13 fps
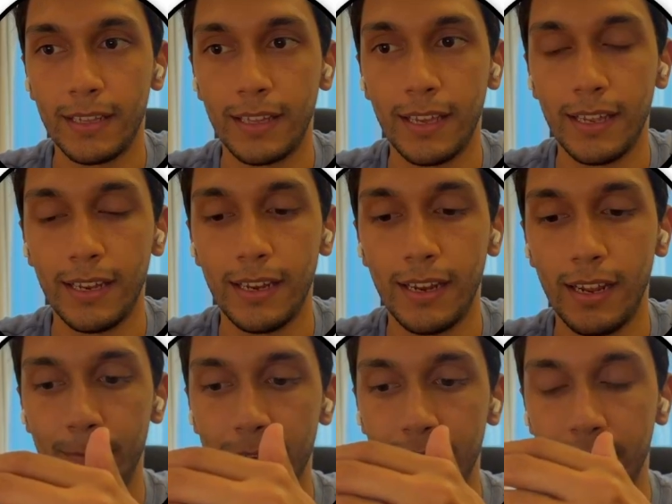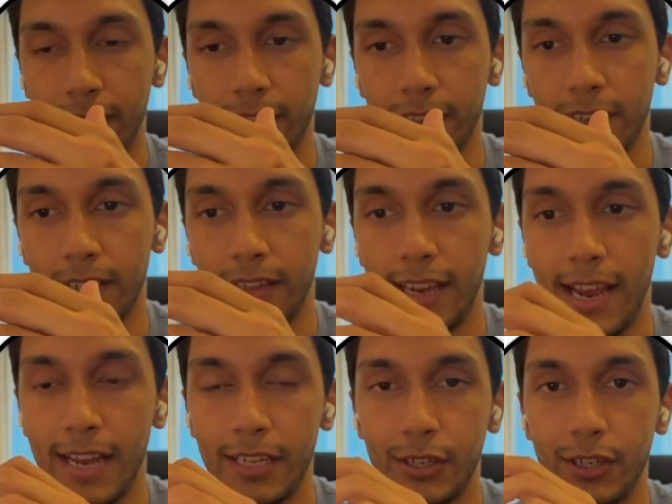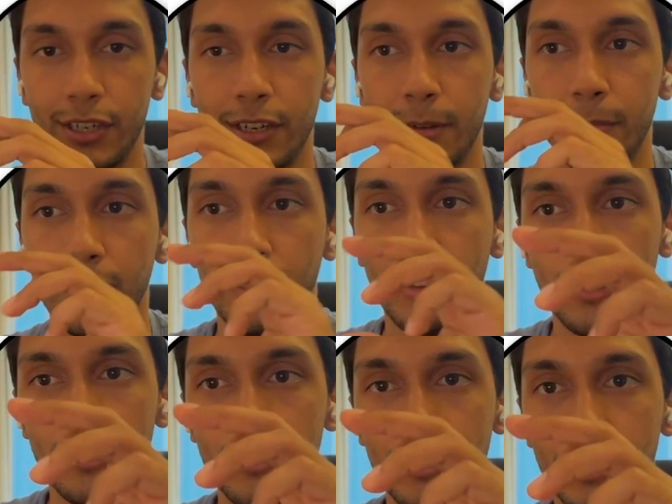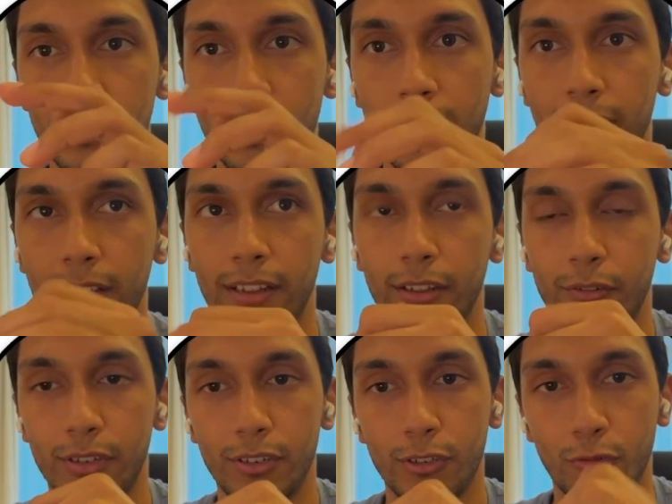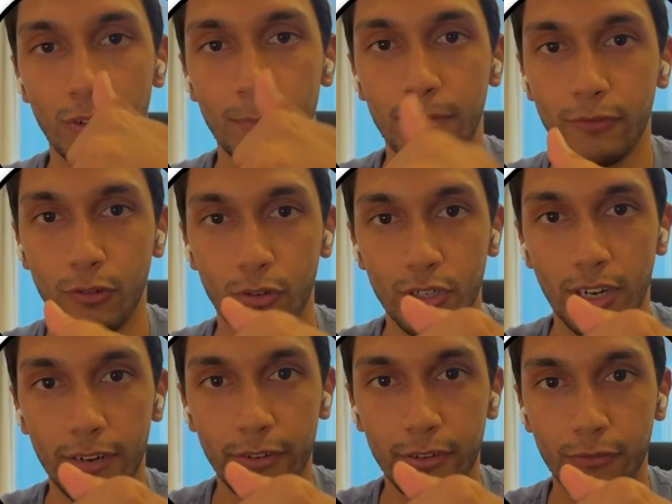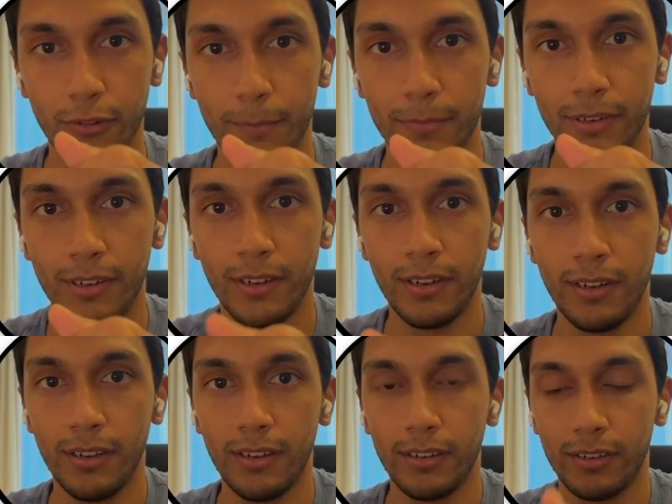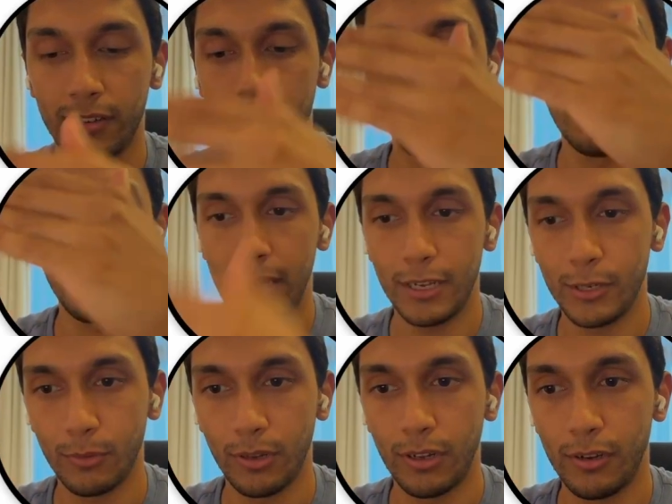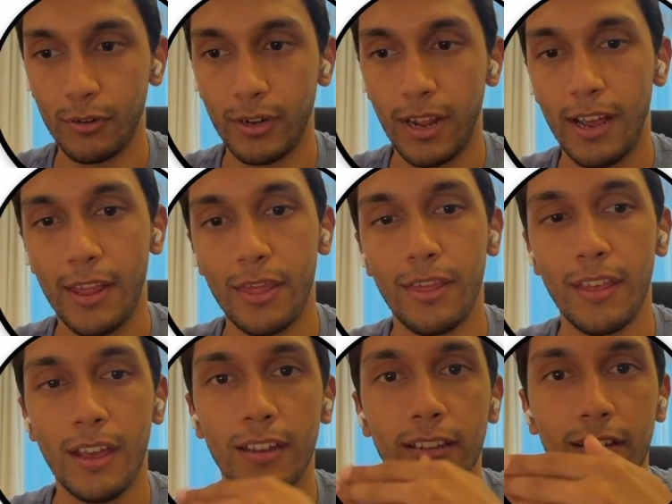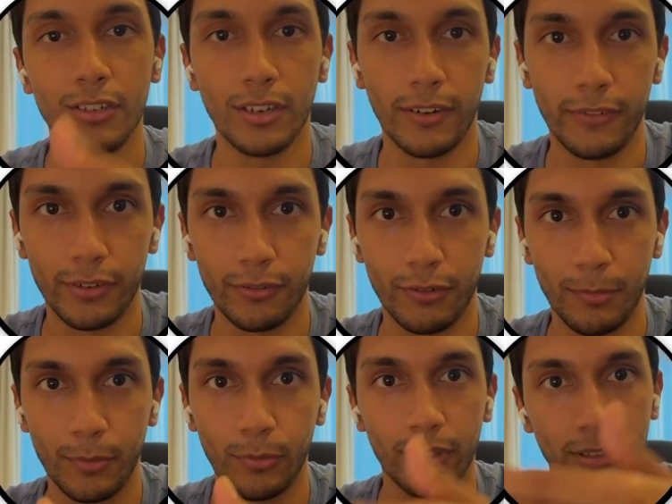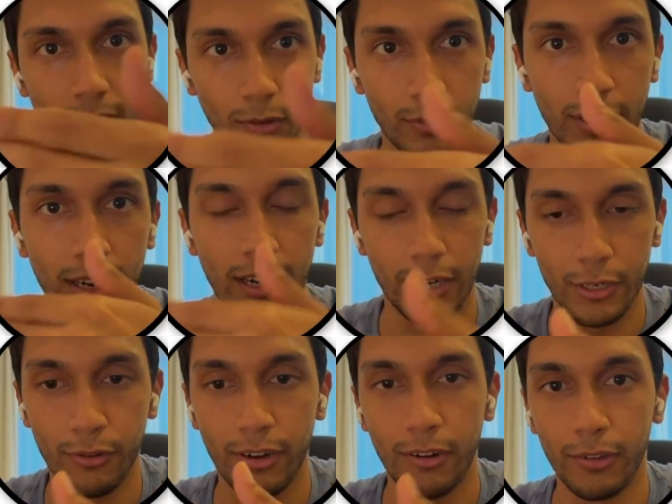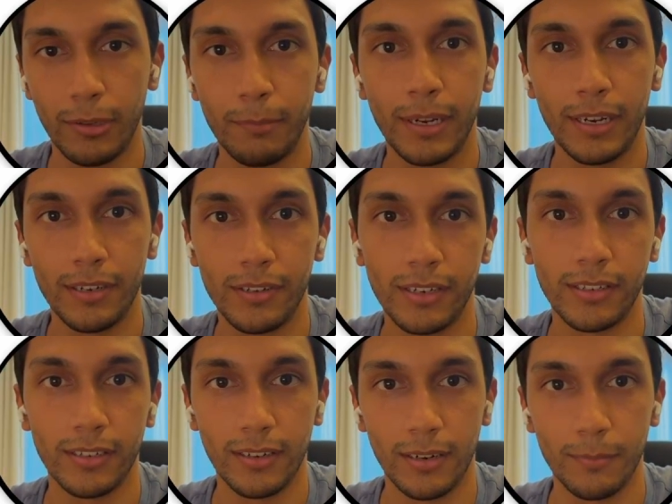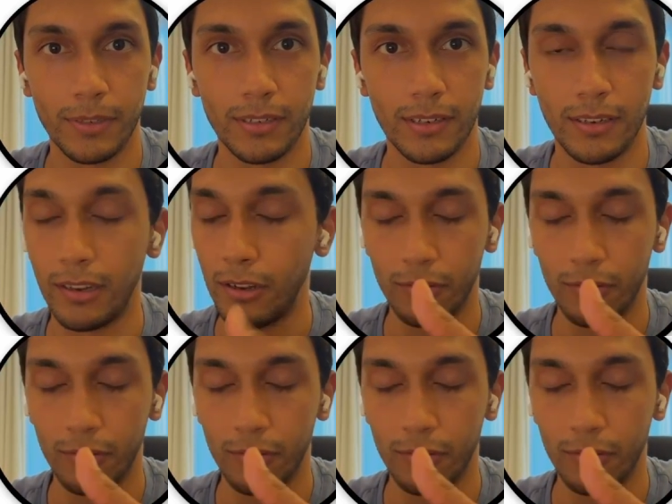then basically the HTML loads, and then there's a script for JavaScript, so the page will load and then the JavaScript will slowly hydrate on the page as it comes and